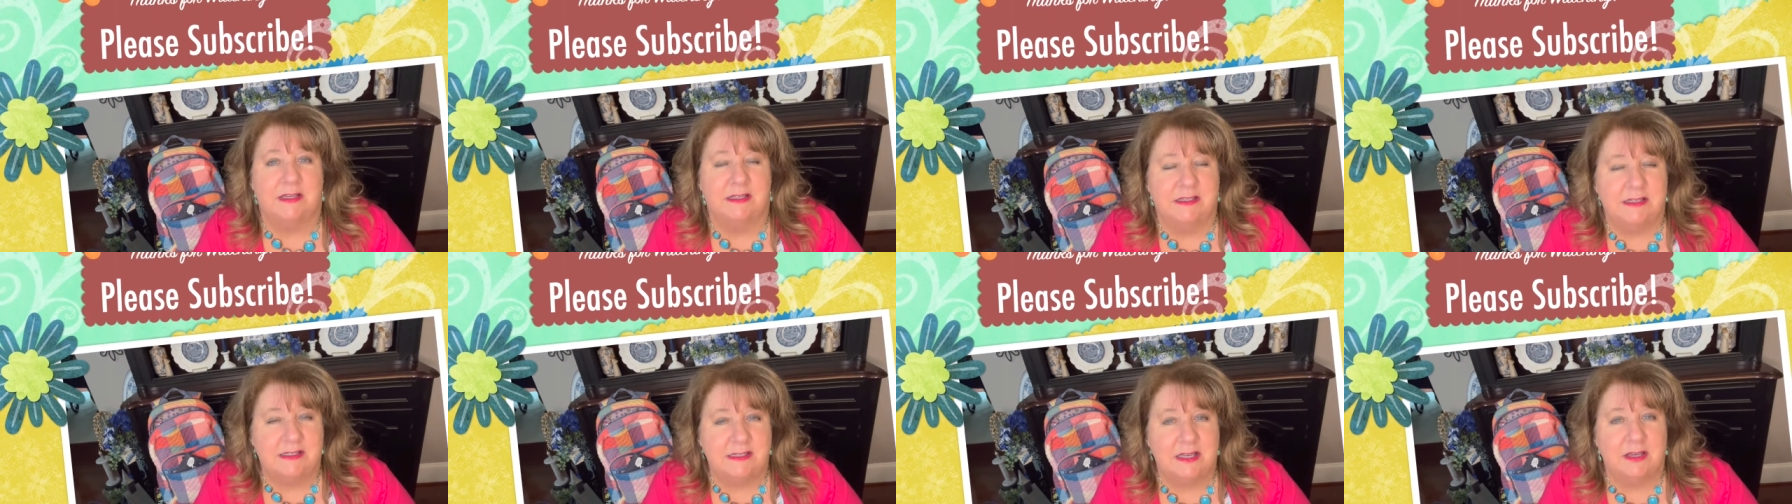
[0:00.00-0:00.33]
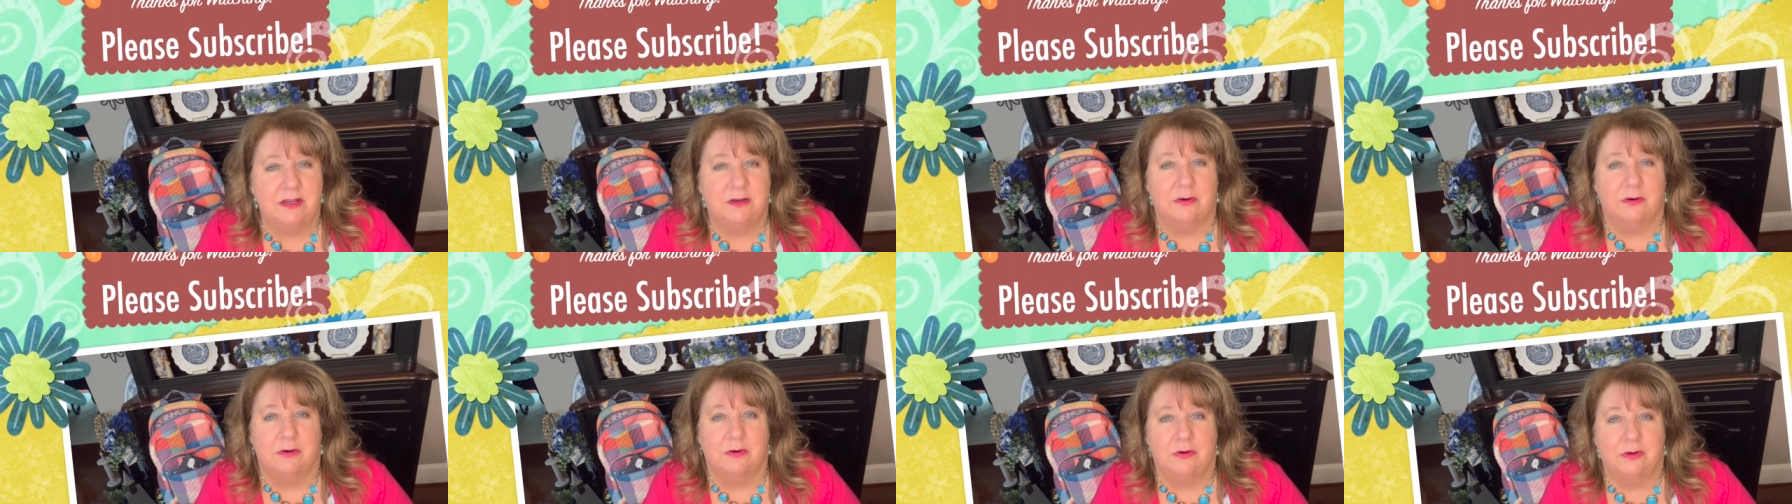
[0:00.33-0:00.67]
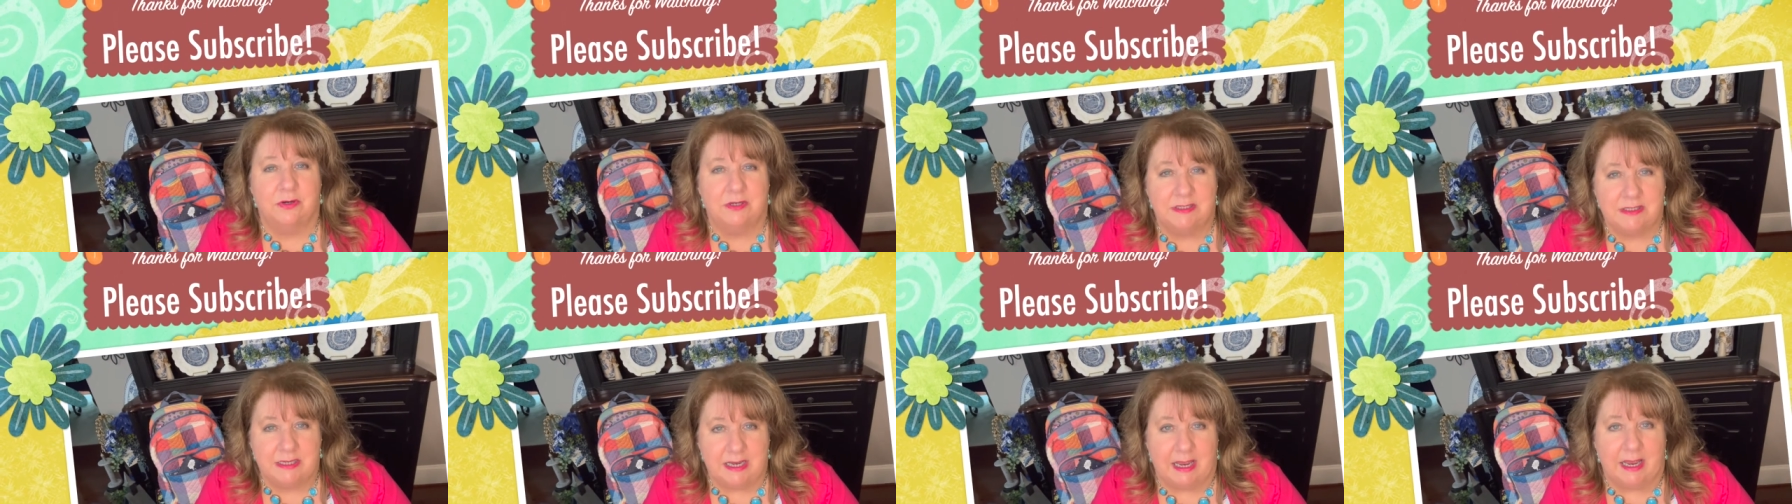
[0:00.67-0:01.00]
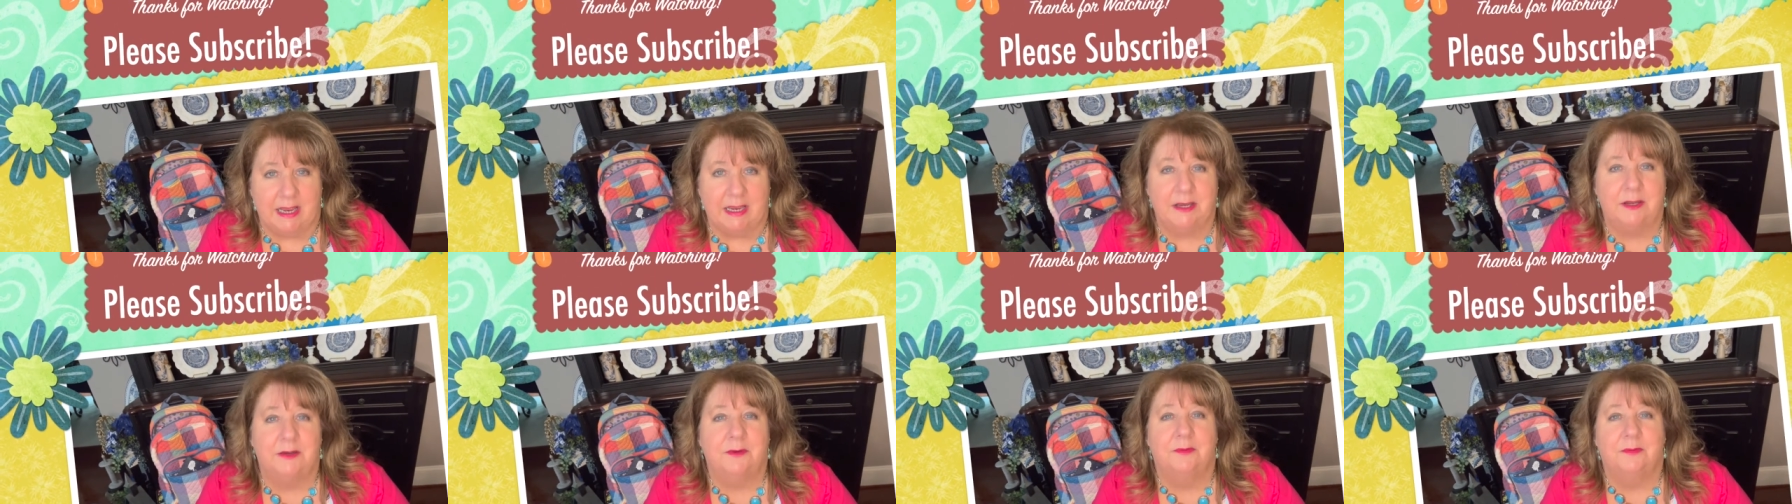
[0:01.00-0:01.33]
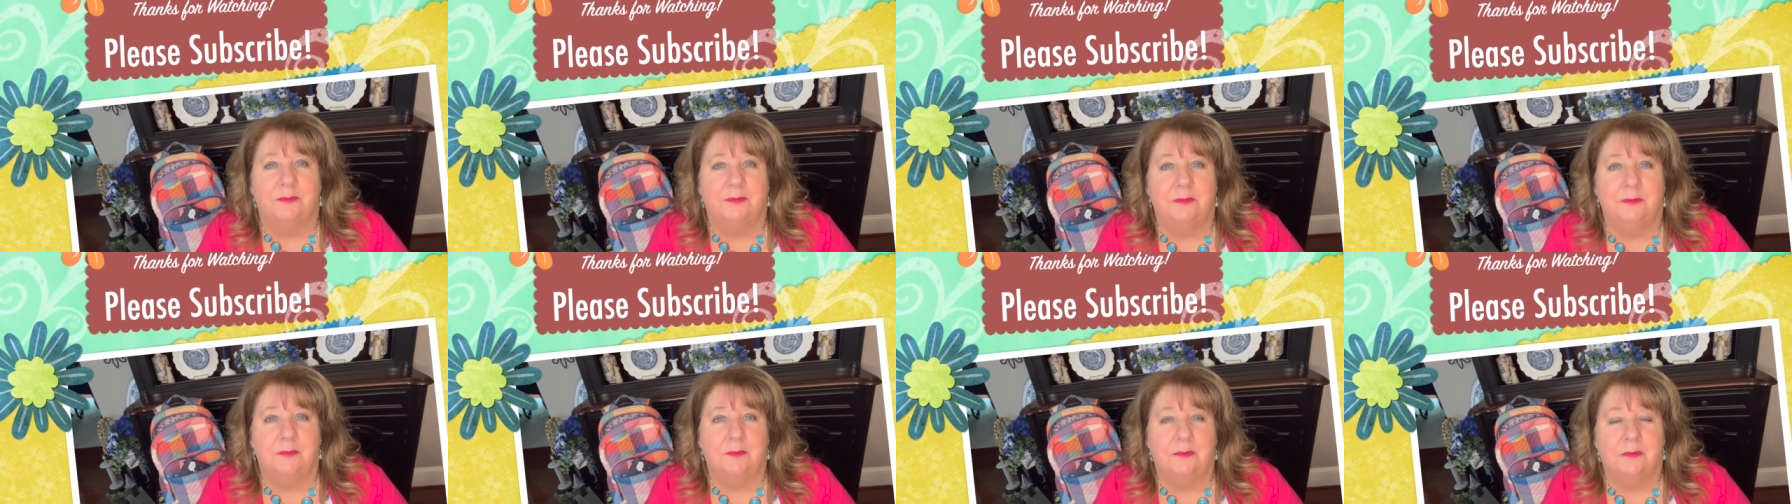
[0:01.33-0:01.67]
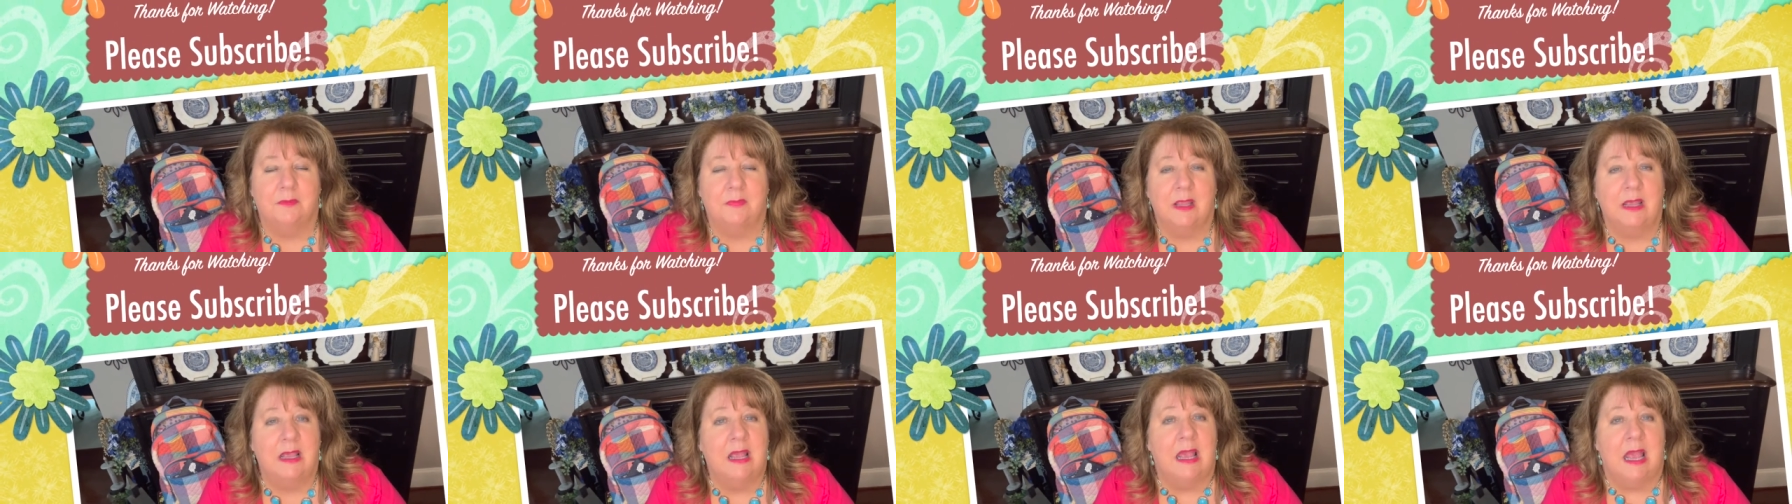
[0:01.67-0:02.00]
single day.
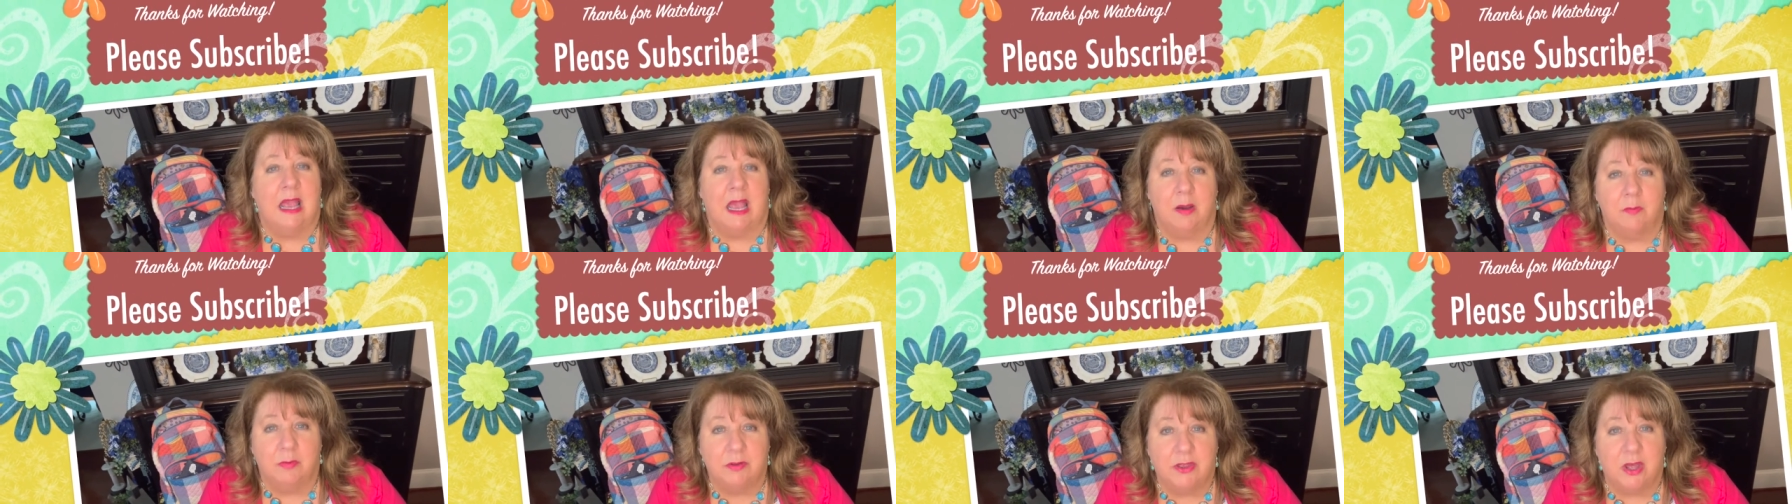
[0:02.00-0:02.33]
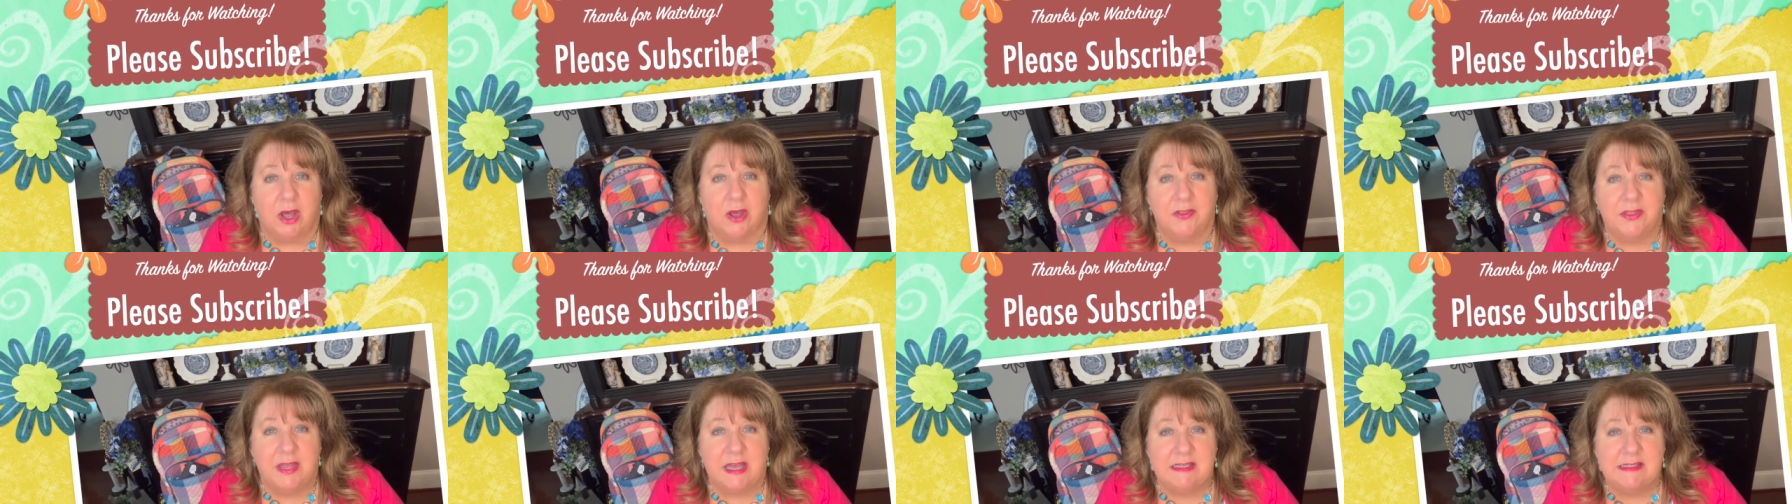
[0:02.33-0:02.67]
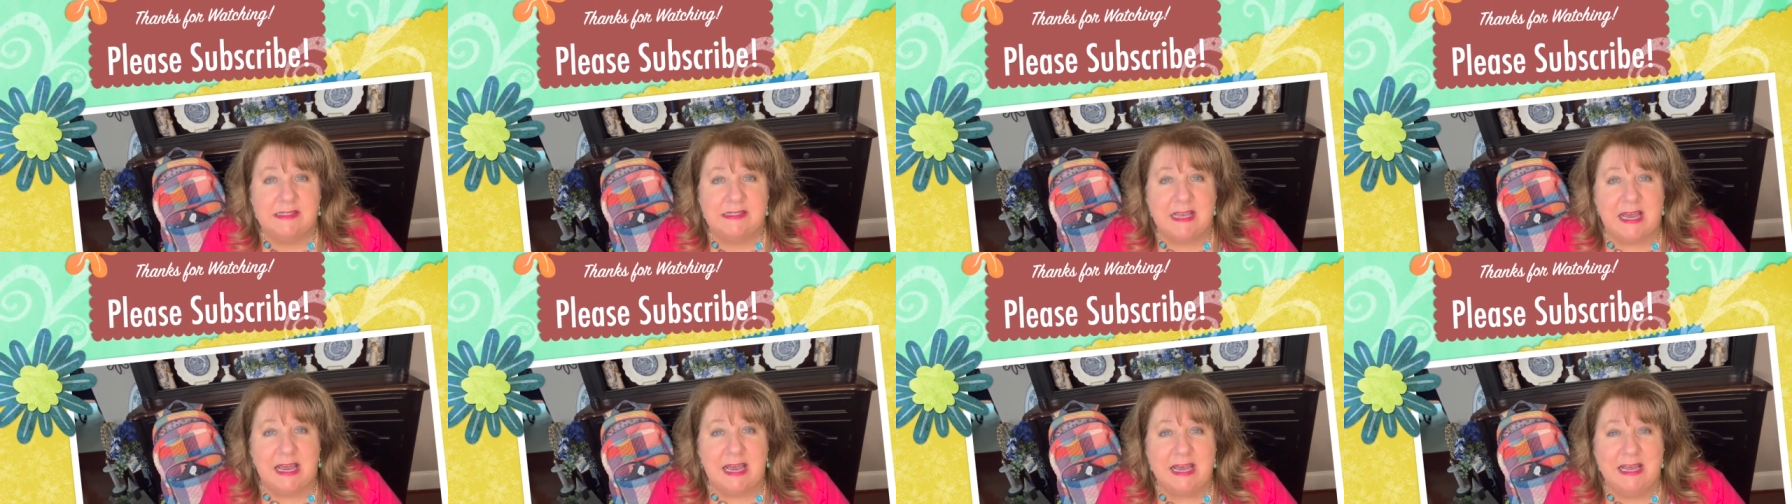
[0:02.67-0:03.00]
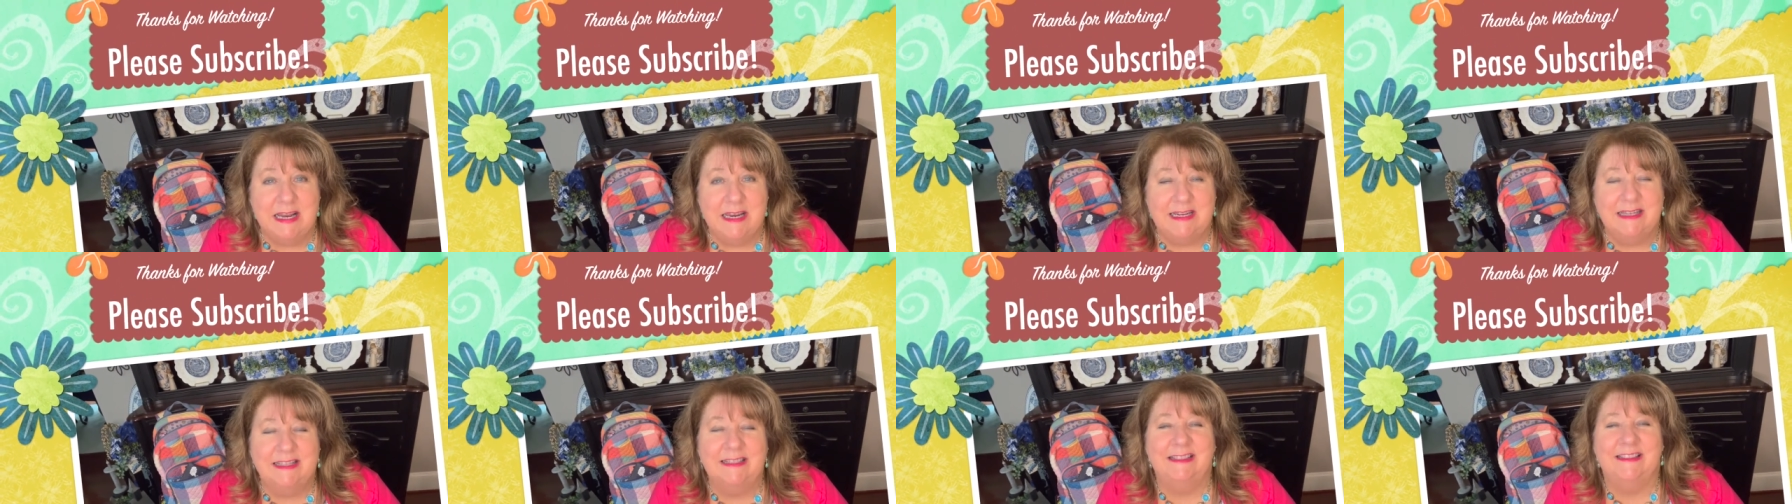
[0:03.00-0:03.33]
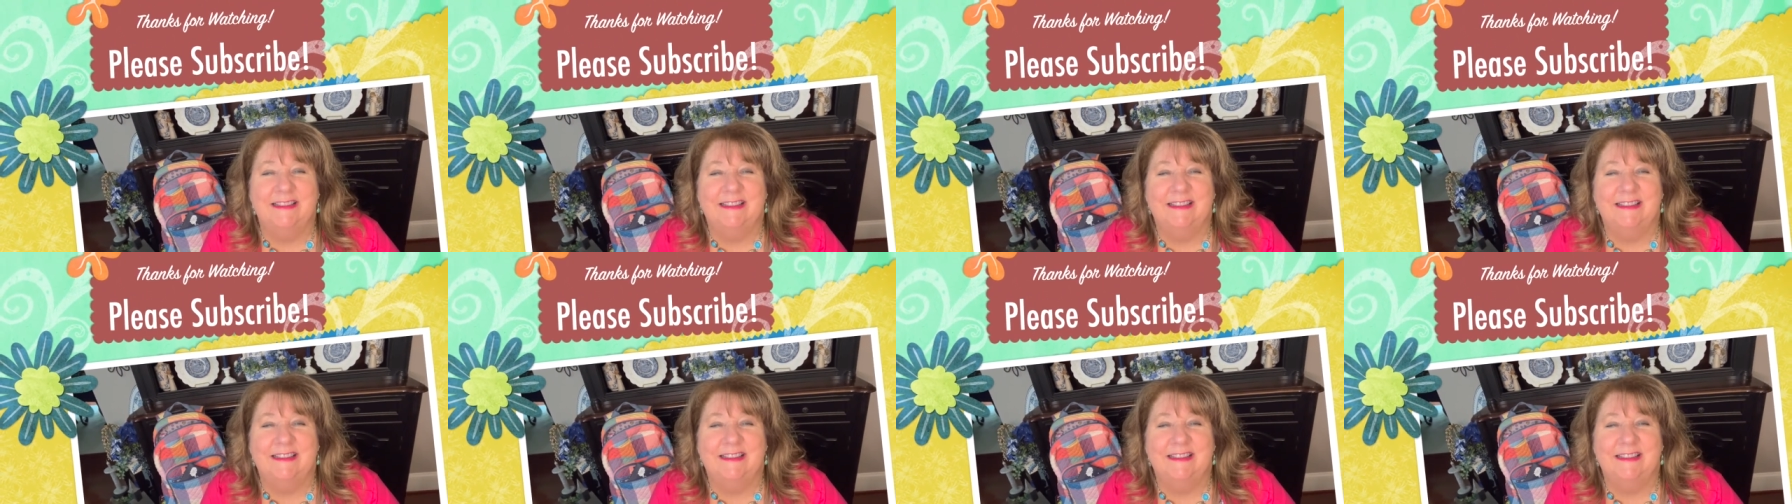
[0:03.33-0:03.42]
And with all that said,